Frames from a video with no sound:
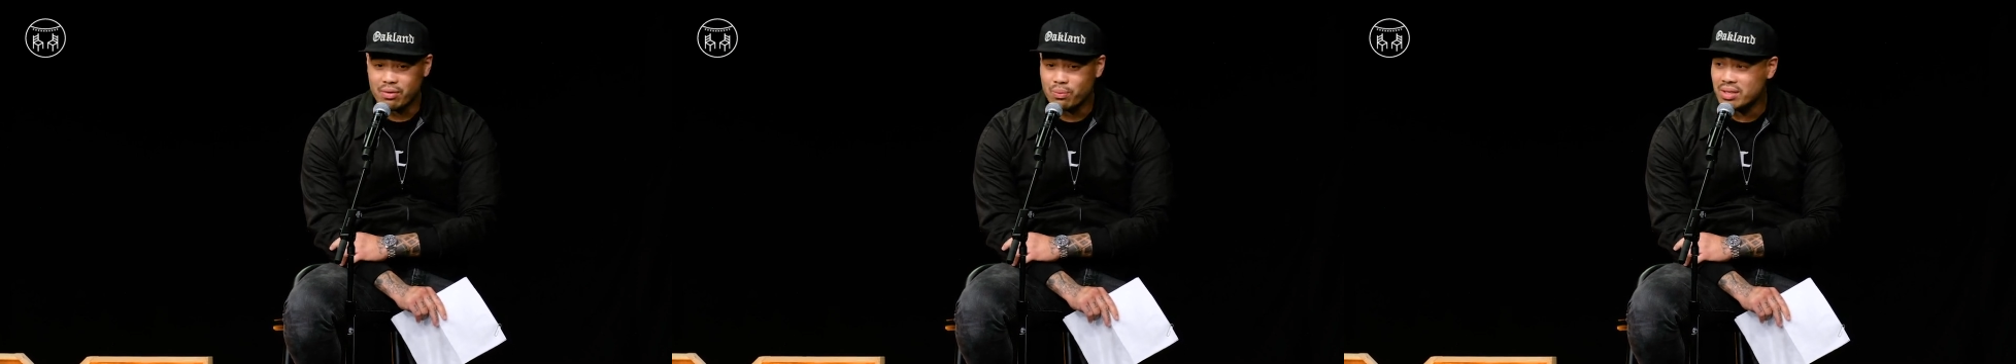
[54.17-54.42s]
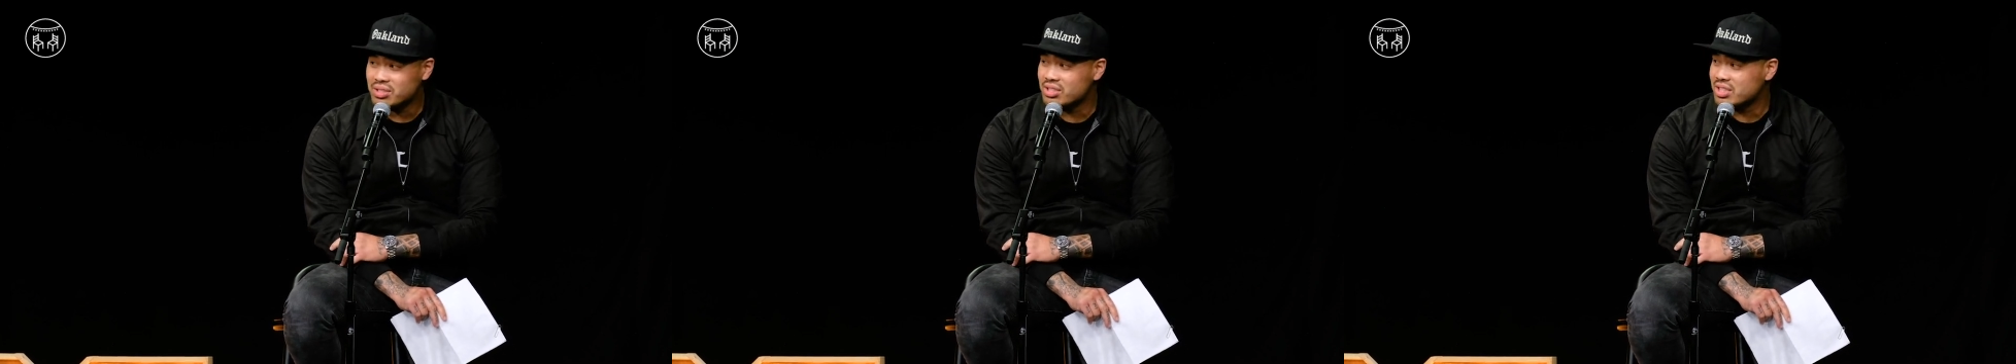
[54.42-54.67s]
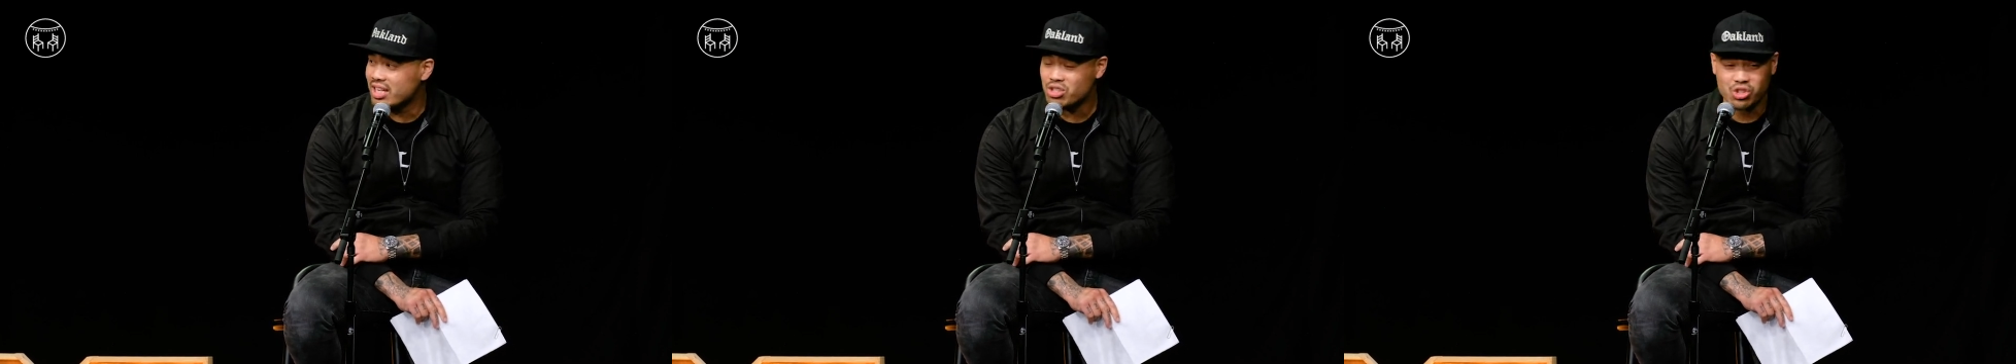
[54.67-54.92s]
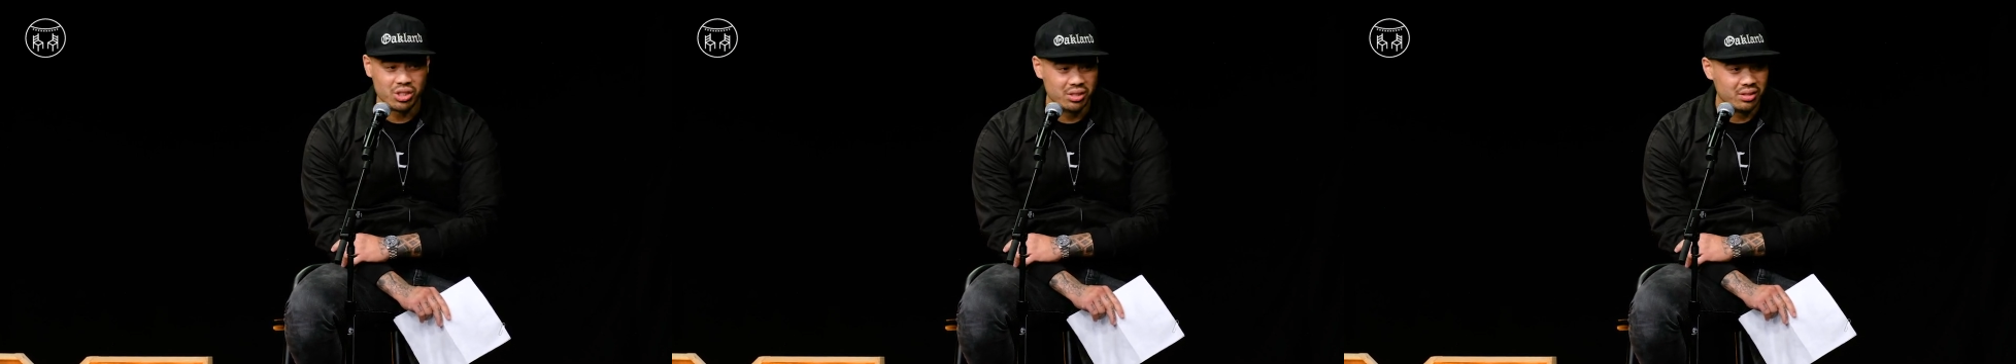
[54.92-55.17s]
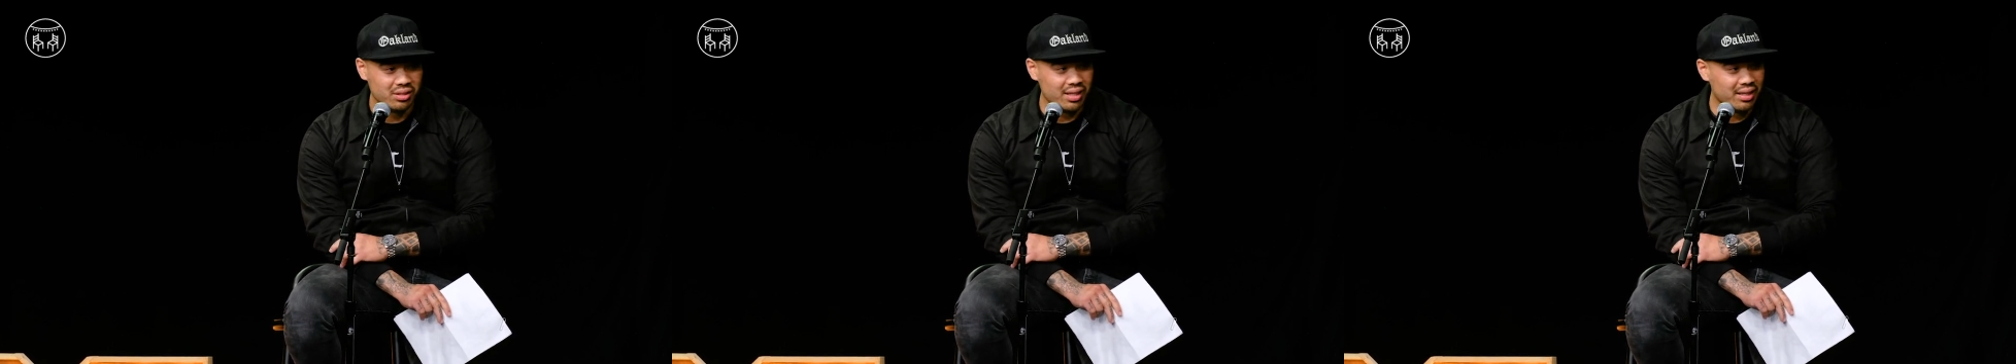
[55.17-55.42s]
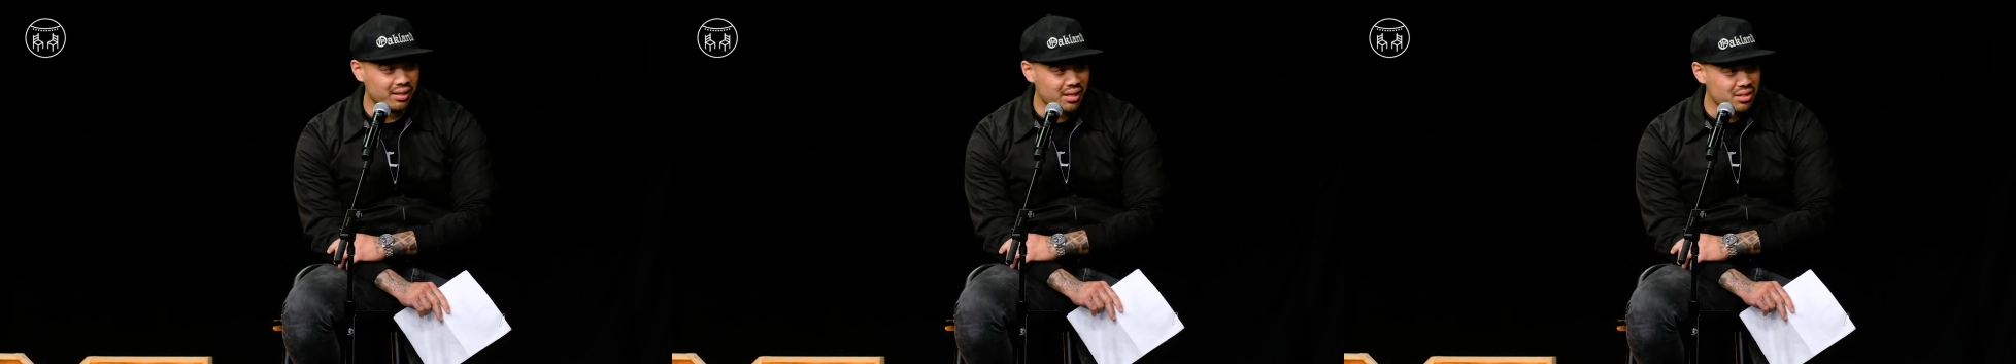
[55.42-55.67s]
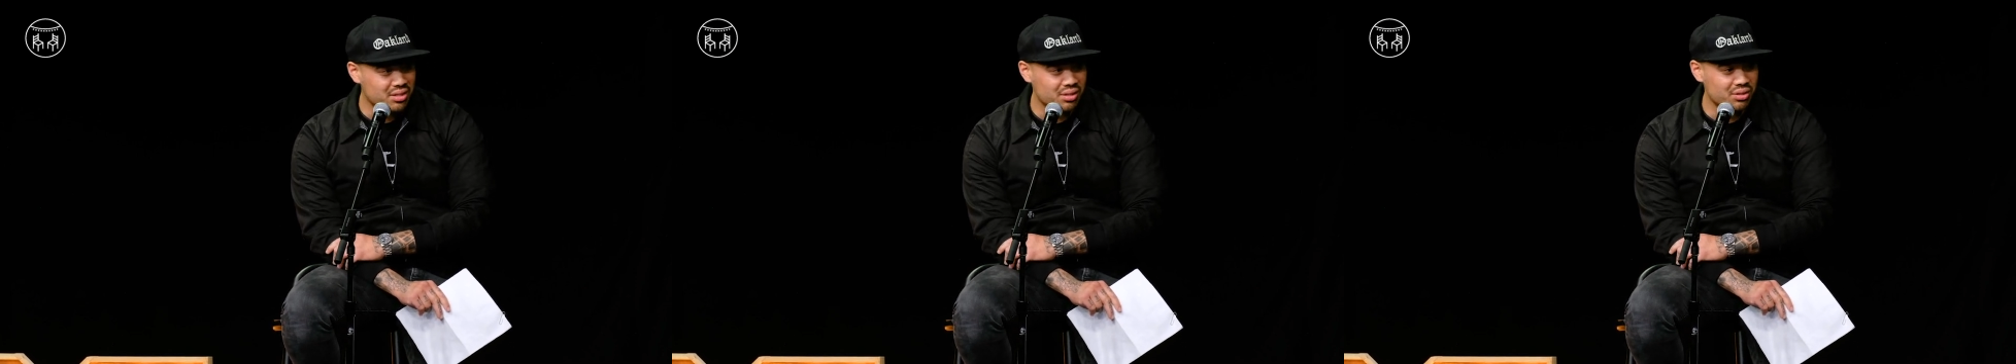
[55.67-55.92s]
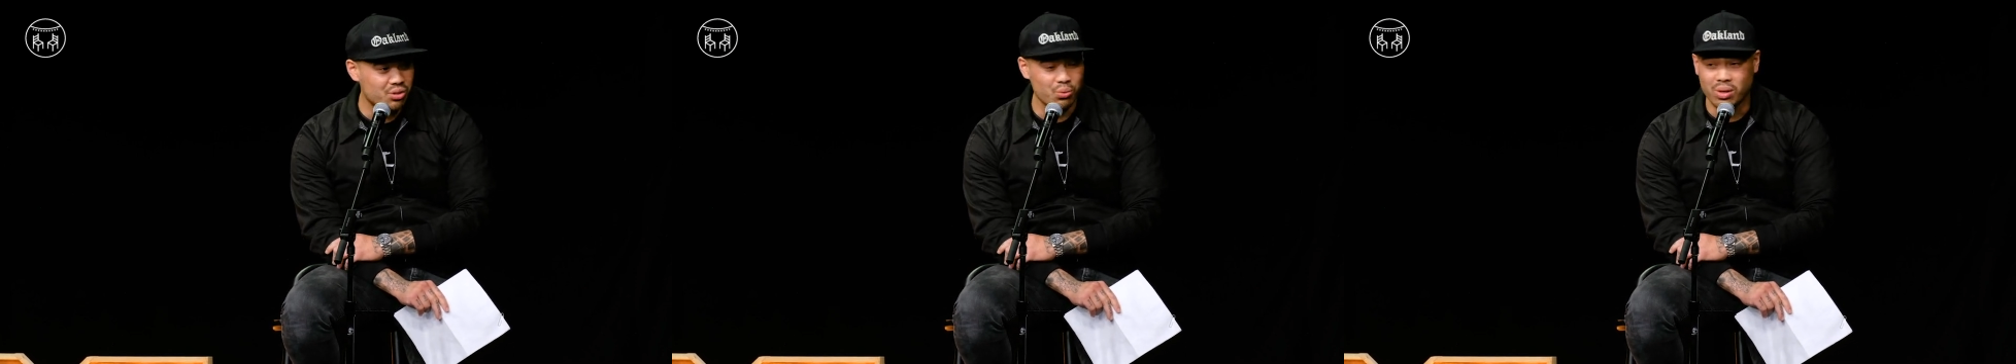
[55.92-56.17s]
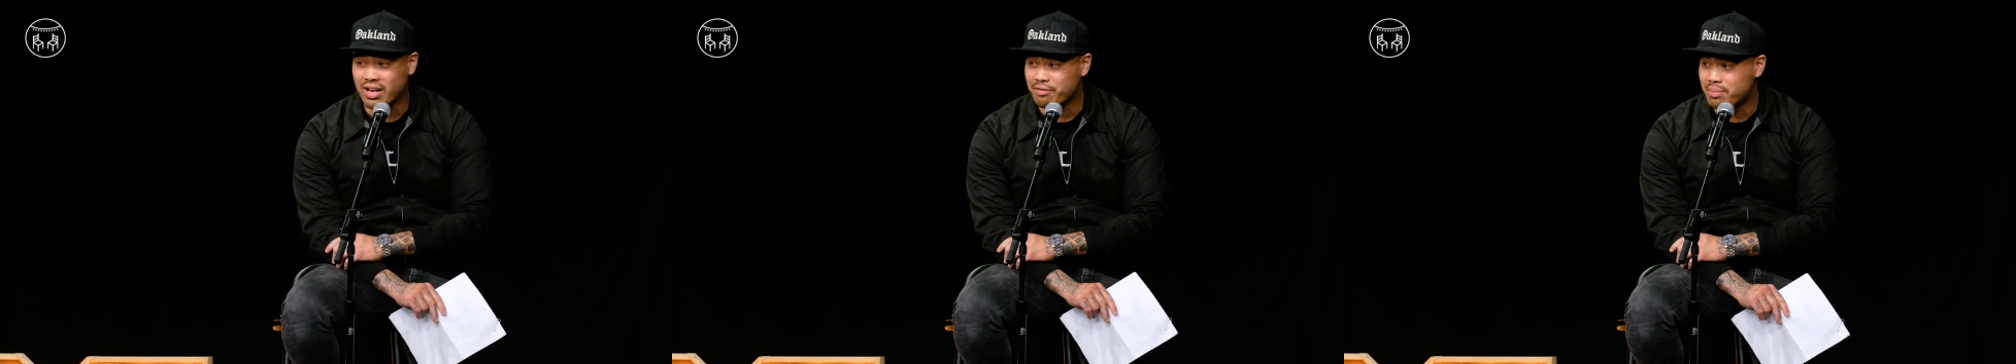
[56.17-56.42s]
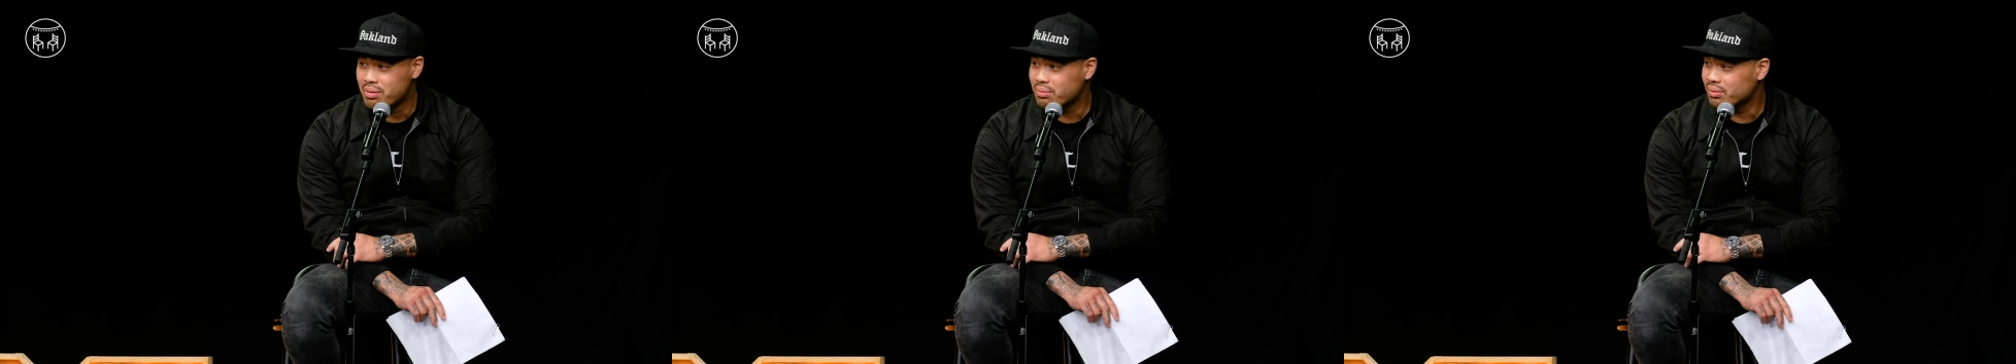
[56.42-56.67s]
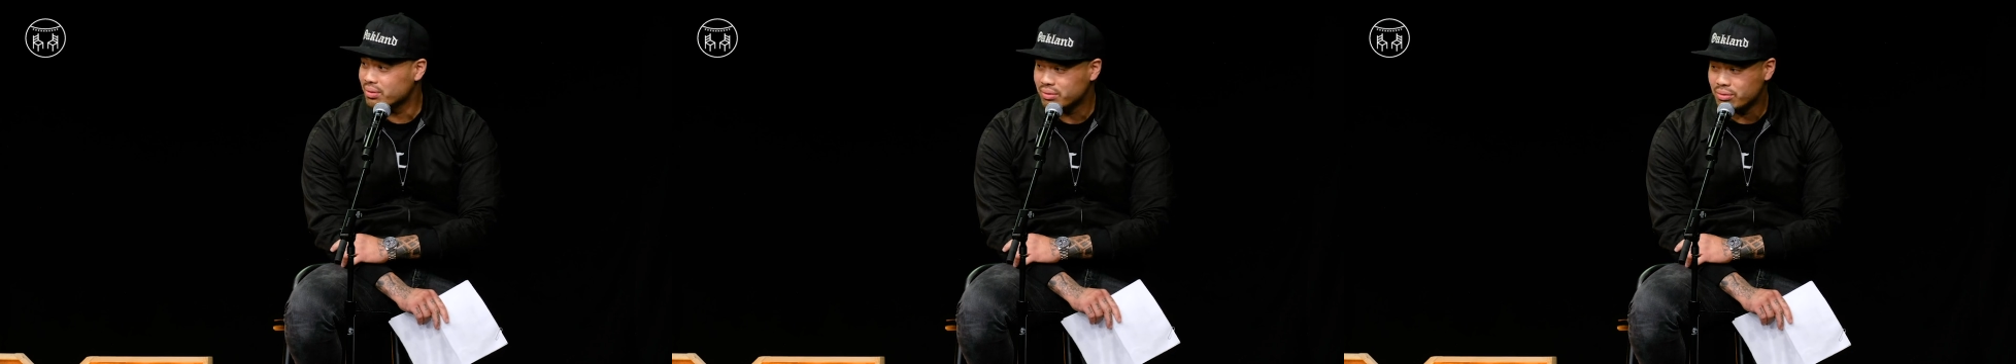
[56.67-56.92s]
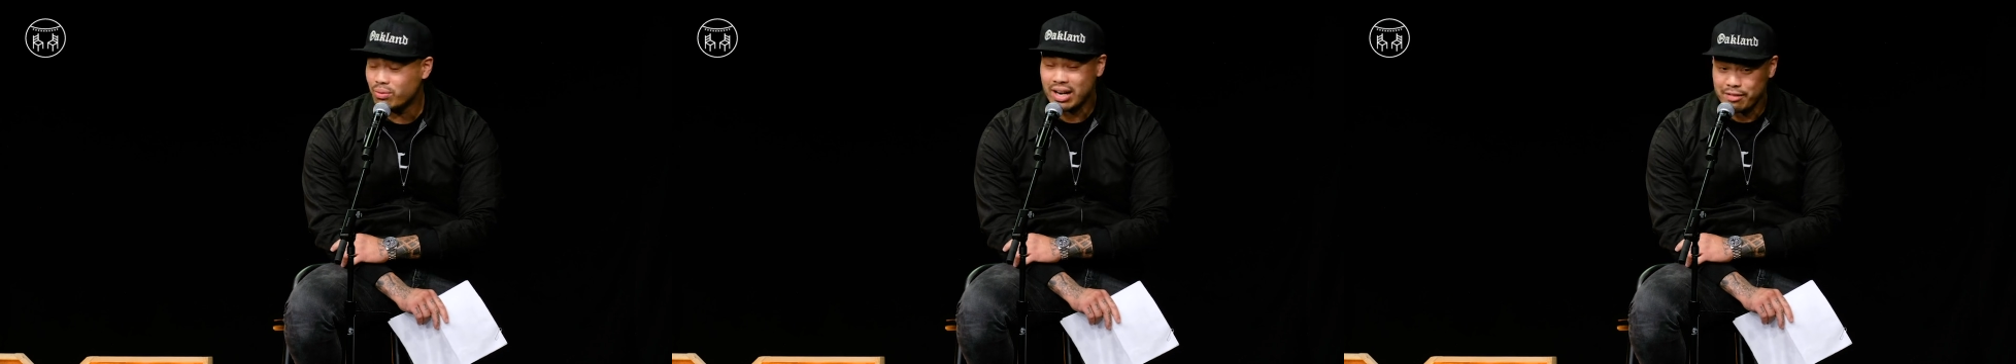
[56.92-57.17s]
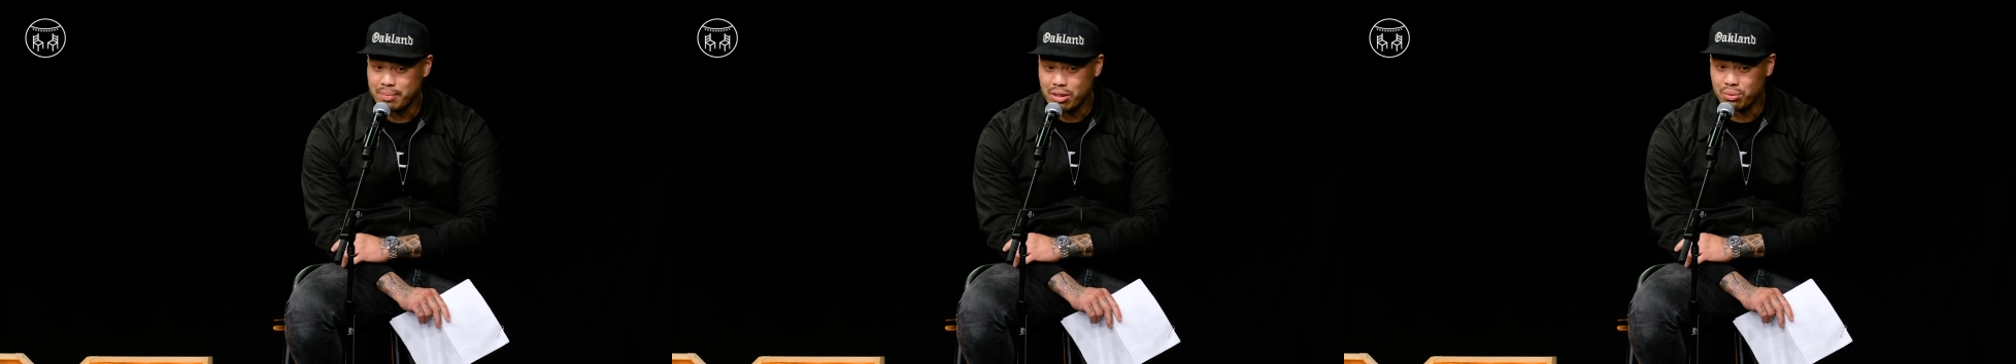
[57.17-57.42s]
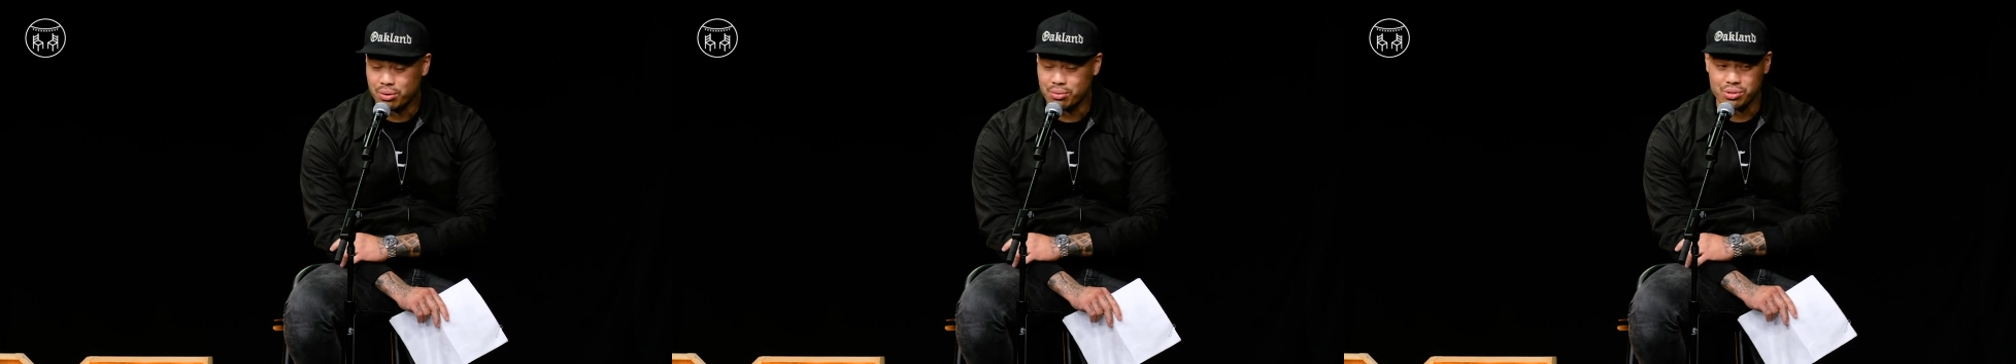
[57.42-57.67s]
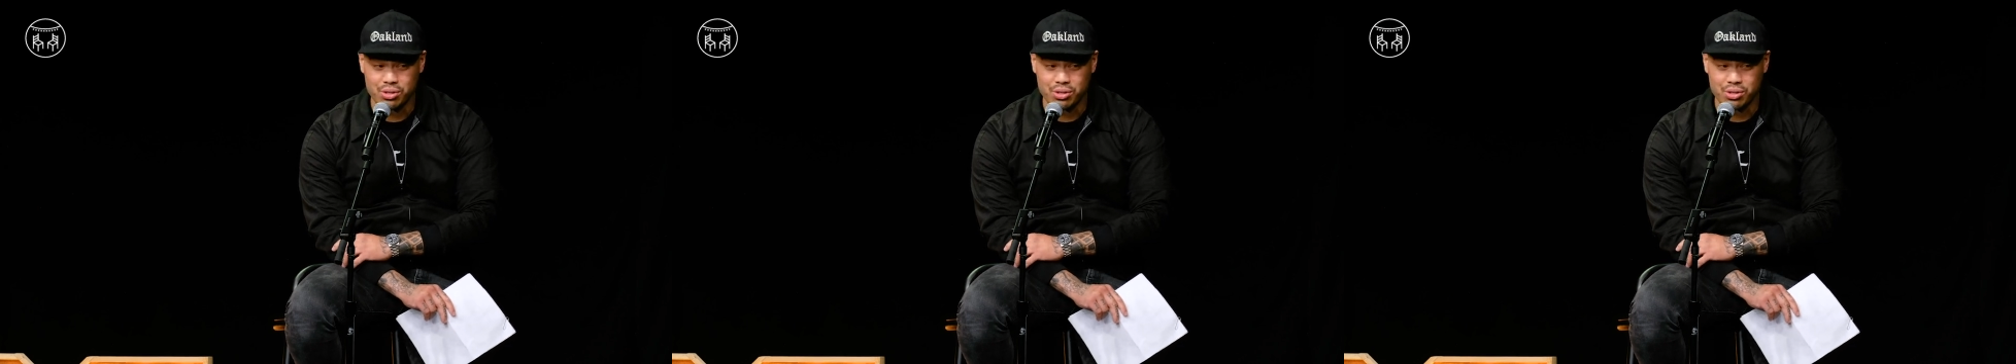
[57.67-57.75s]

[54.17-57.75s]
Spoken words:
everyone's attention and listen to what I've been through.